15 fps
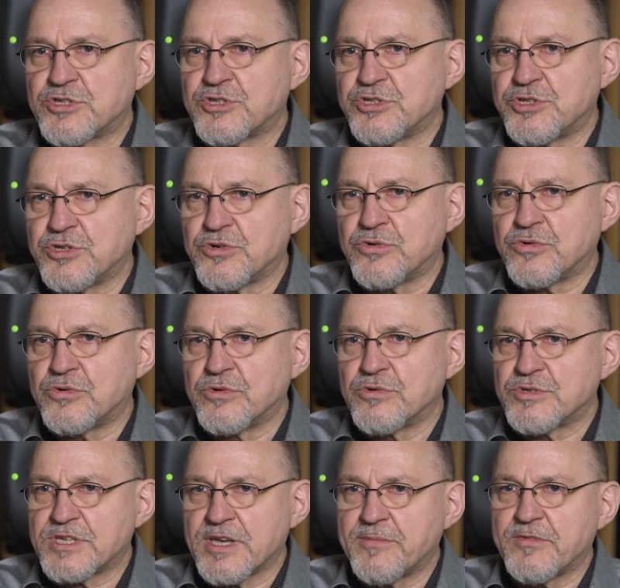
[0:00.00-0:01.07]
to do
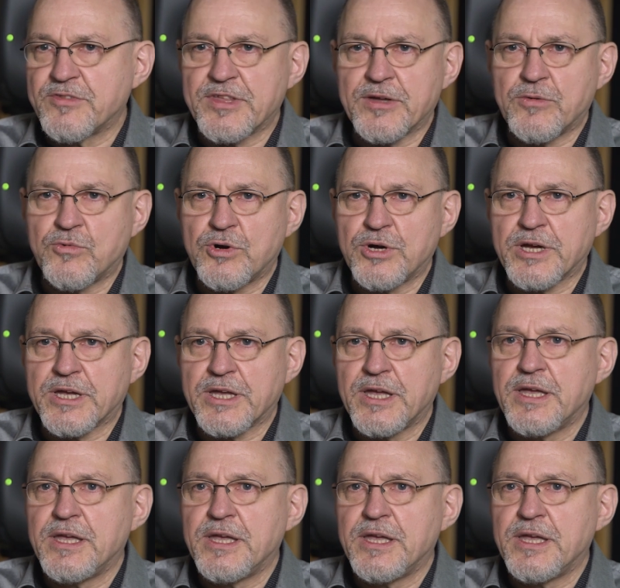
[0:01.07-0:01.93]
some of that work.